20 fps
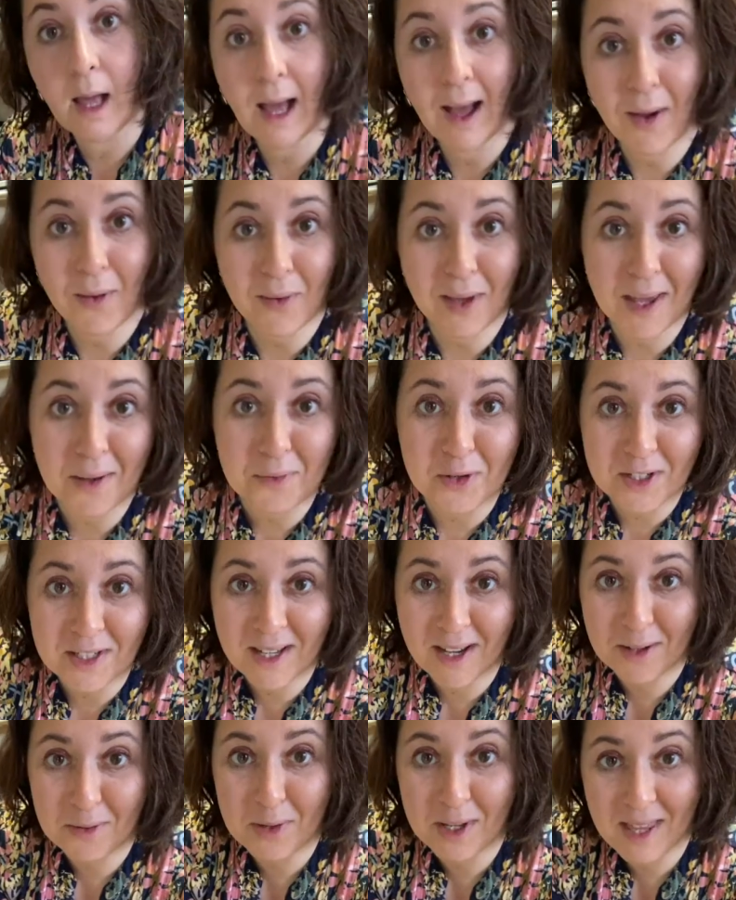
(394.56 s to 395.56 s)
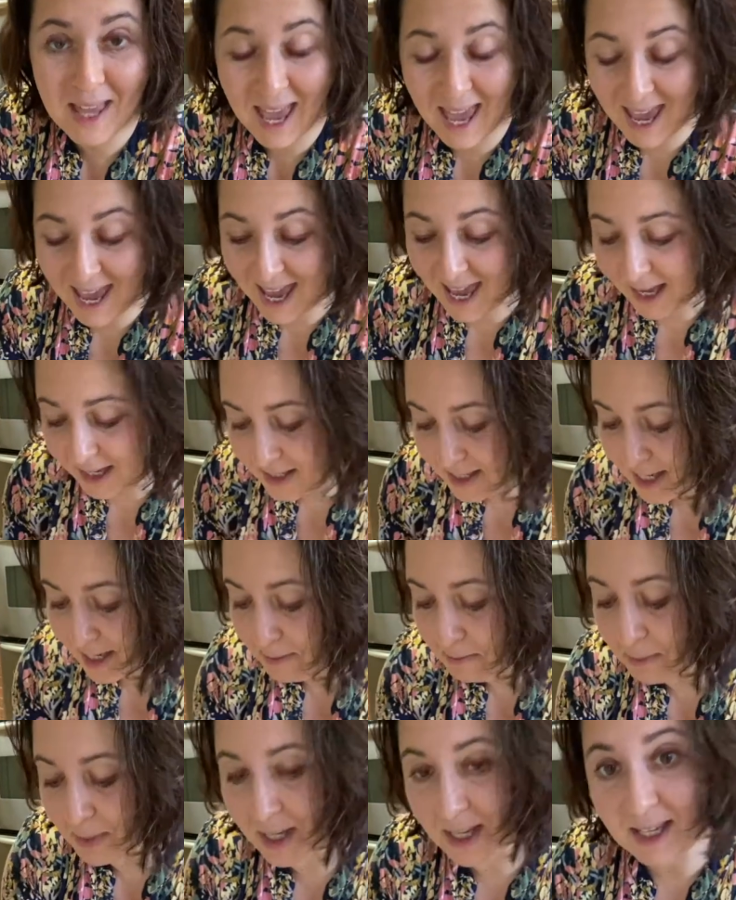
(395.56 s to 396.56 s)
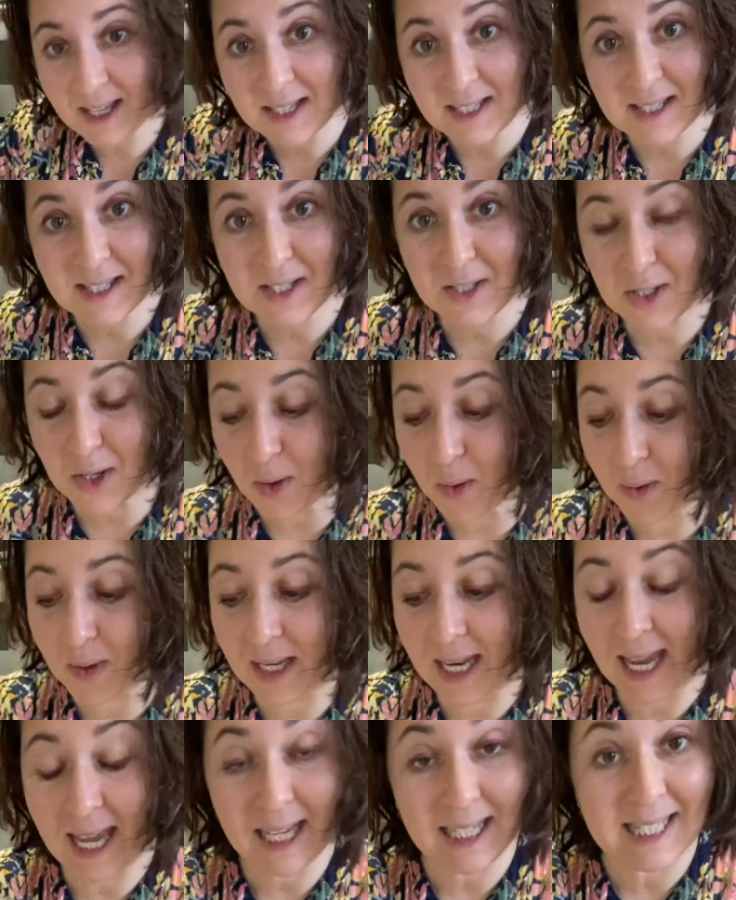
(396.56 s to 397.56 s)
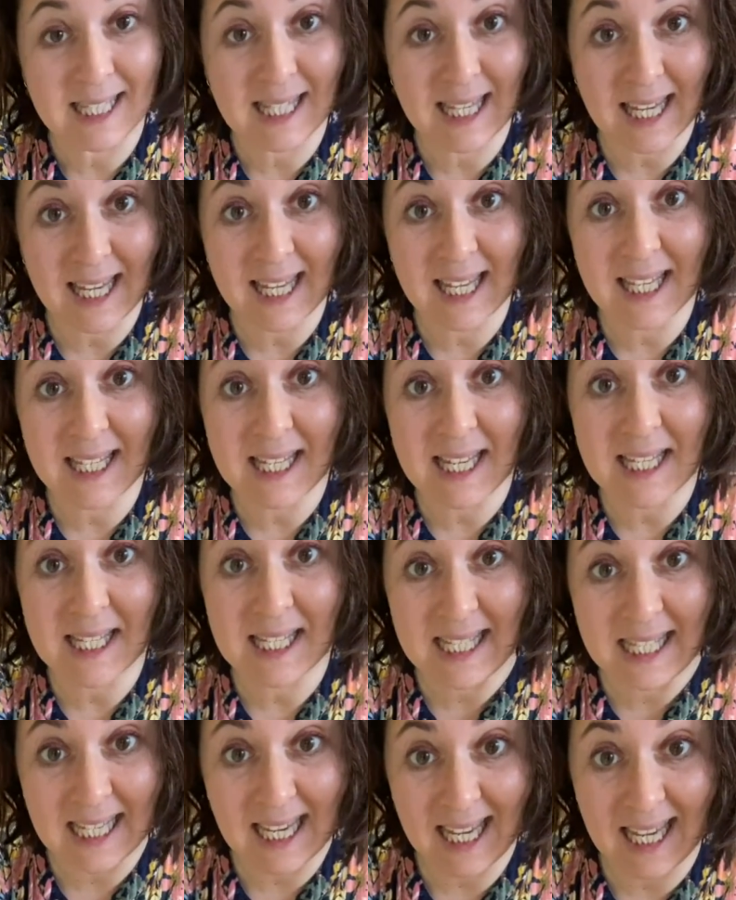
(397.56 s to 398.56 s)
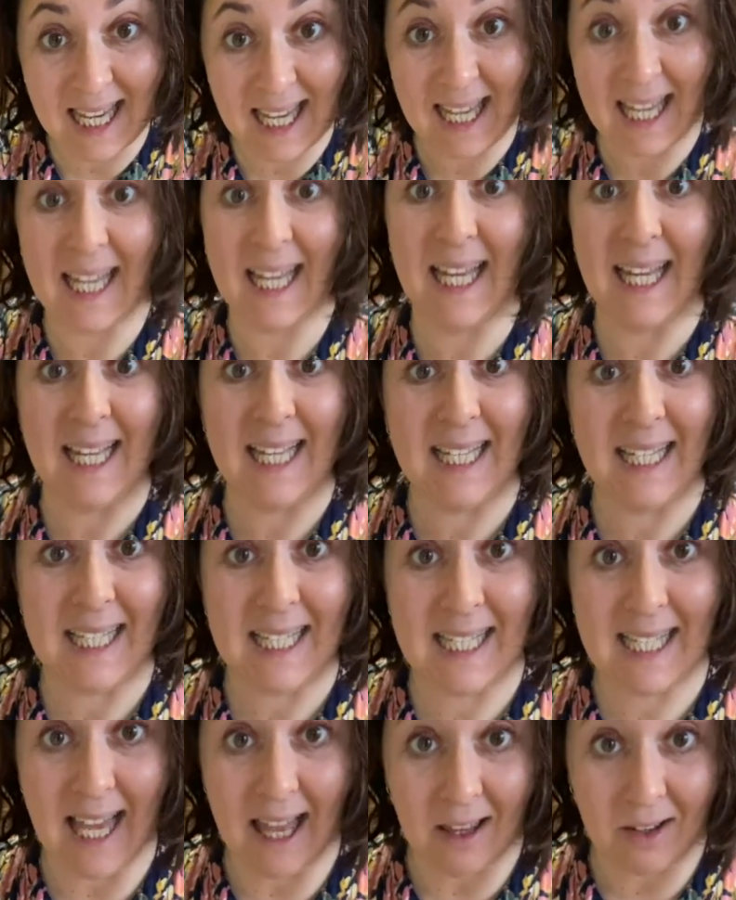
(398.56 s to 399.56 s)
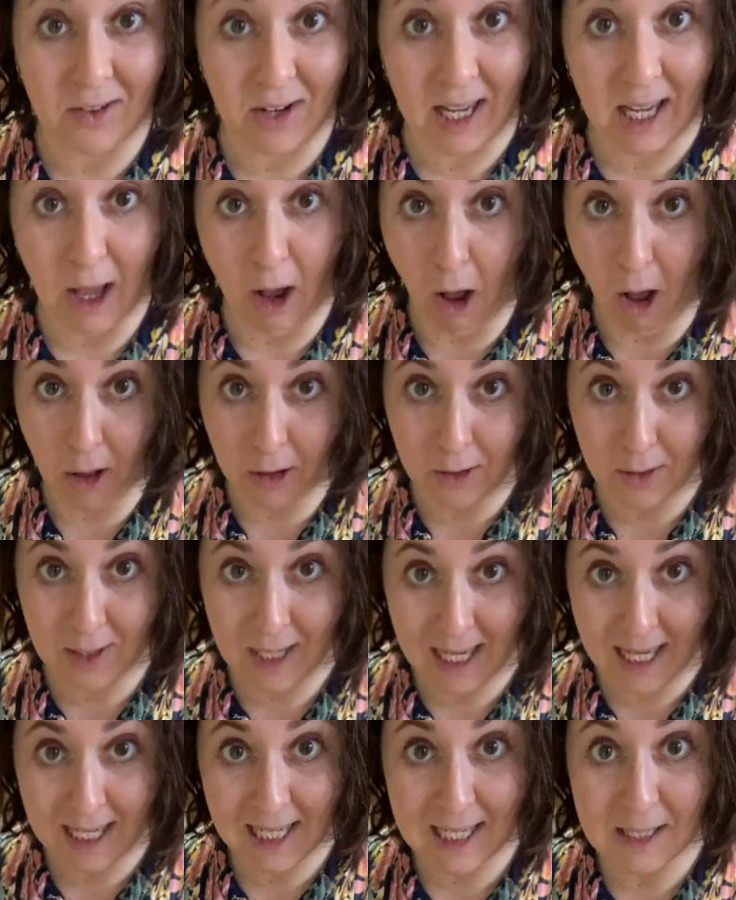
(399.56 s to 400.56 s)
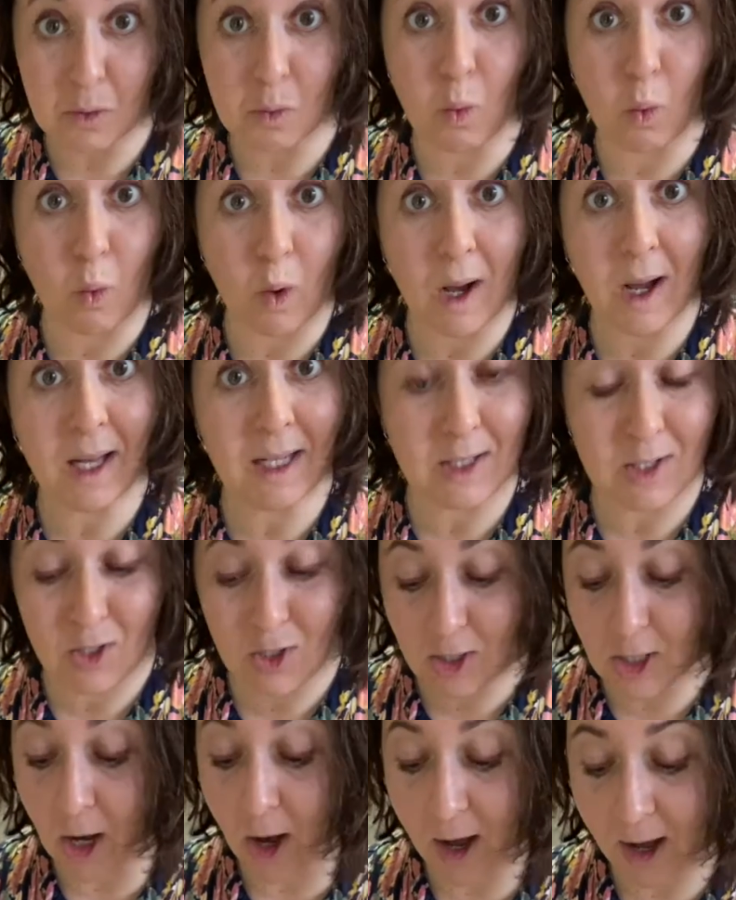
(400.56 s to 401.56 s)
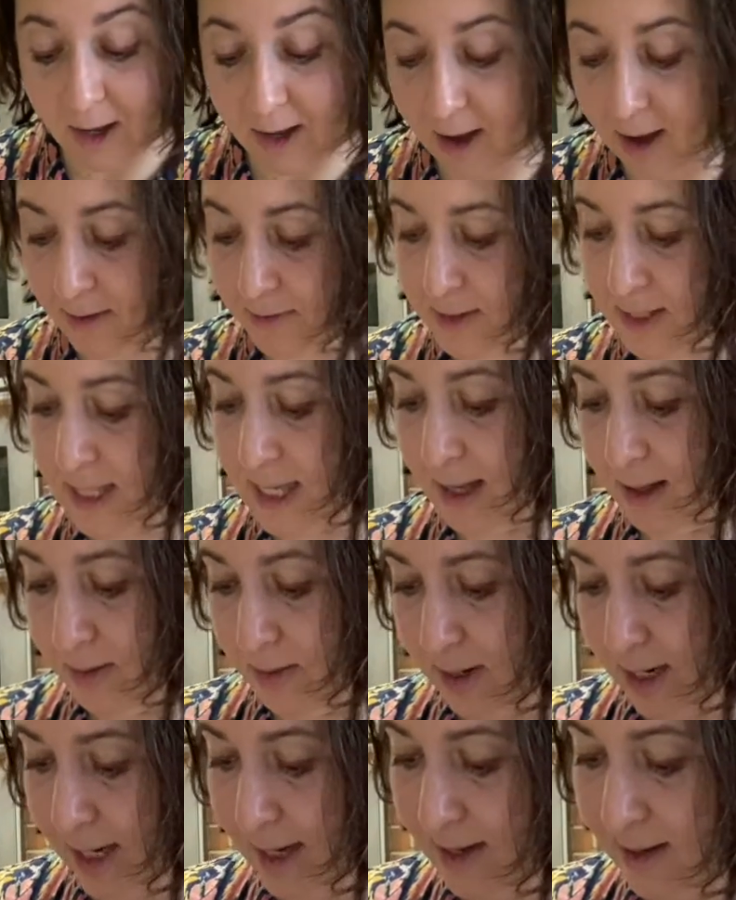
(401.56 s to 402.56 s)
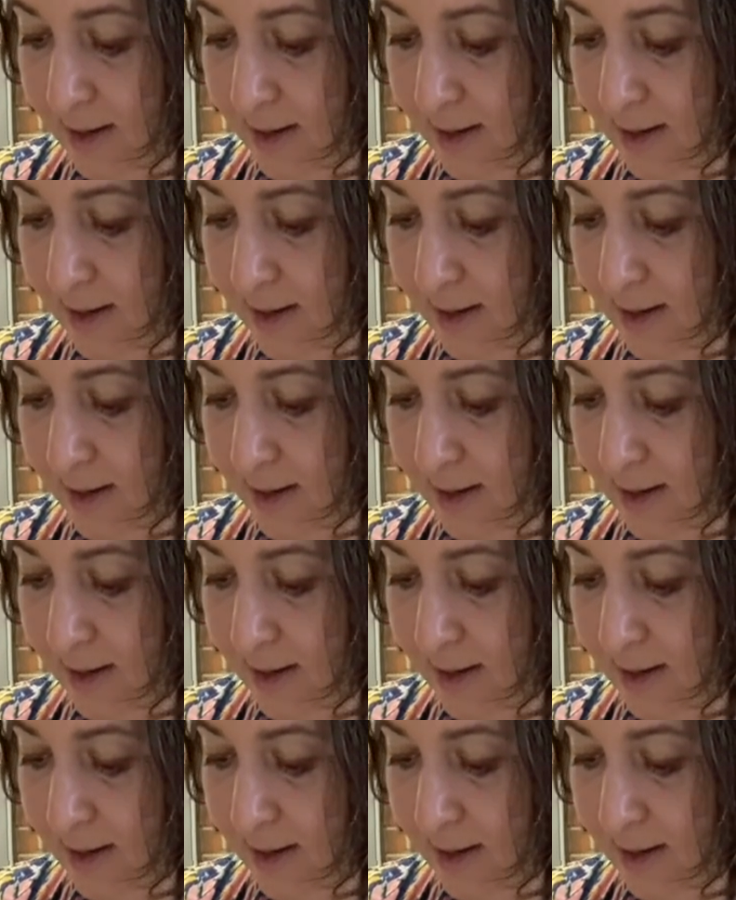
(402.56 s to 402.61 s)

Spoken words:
Okay, we're done with A's and B's, so next is a C. Celery. All you need is 1 stalk of celery.